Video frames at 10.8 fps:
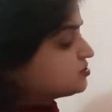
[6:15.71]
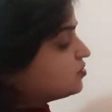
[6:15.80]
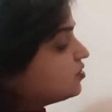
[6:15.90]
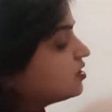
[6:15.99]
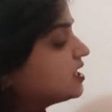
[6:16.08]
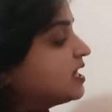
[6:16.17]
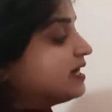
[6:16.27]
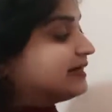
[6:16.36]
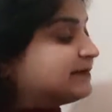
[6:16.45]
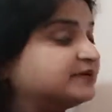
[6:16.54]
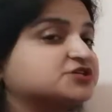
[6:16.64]
So
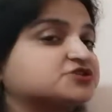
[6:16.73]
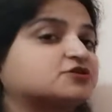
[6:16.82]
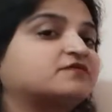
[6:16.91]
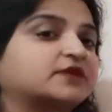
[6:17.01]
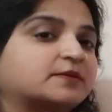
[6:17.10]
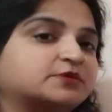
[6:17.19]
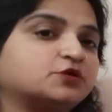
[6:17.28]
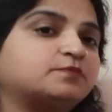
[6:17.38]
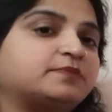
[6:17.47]
repetition of W,